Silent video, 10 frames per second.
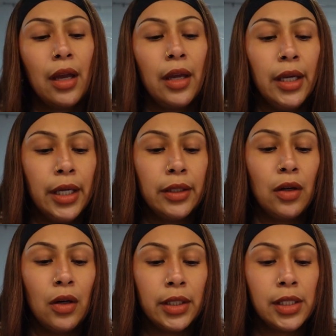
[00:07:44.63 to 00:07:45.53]
And
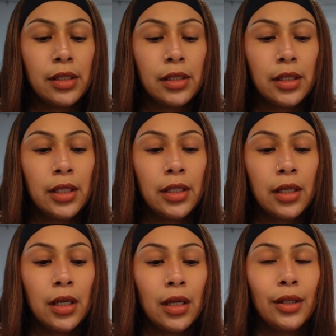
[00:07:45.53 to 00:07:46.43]
honestly,
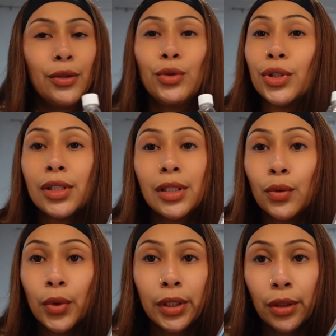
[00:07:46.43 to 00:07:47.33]
you just need
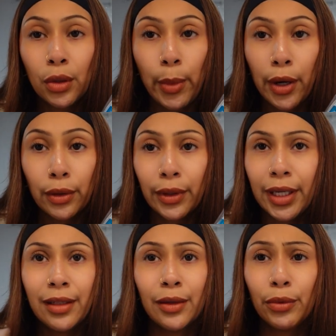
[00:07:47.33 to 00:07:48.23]
one little bottle
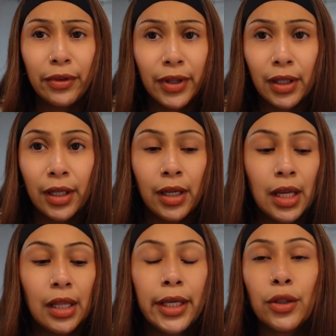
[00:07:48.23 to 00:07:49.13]
and then refill it.
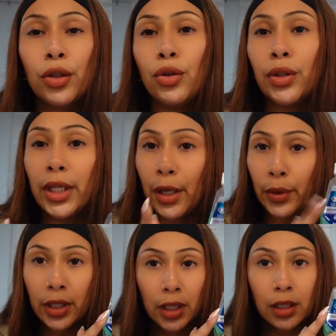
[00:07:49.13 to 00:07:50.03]
Like you can get one
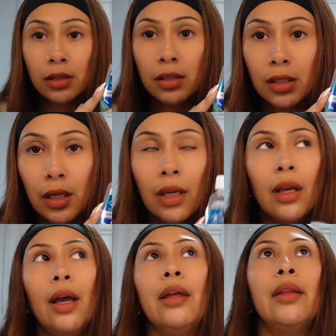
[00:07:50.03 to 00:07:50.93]
of these
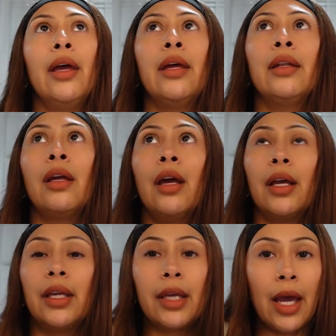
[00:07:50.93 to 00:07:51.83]
and then
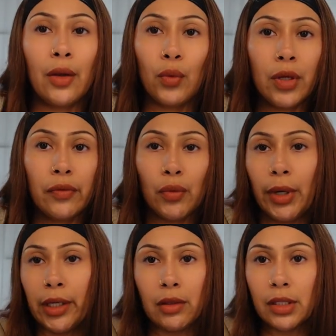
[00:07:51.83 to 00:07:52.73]
get one of the
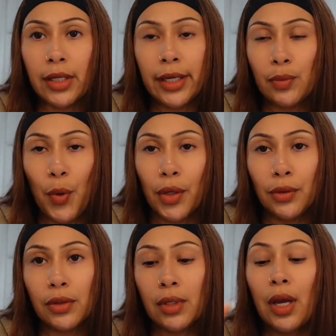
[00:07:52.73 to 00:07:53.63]
regular size
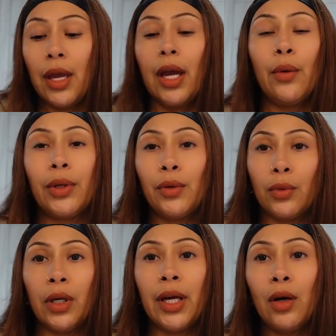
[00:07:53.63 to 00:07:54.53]
bottles, and when you
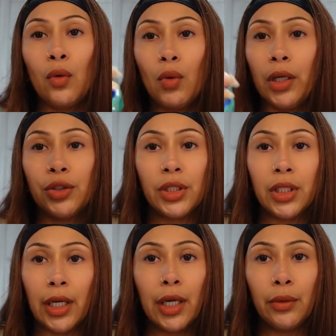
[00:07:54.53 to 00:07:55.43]
run out, wash
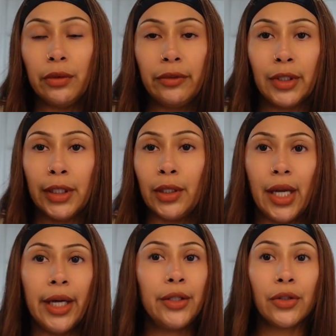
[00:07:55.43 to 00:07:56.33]
it and refill it
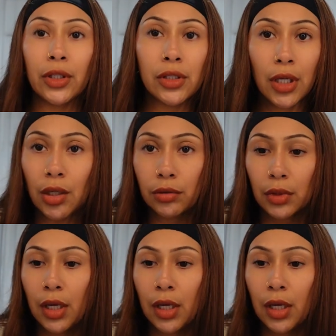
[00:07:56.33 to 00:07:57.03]
and you're good to go.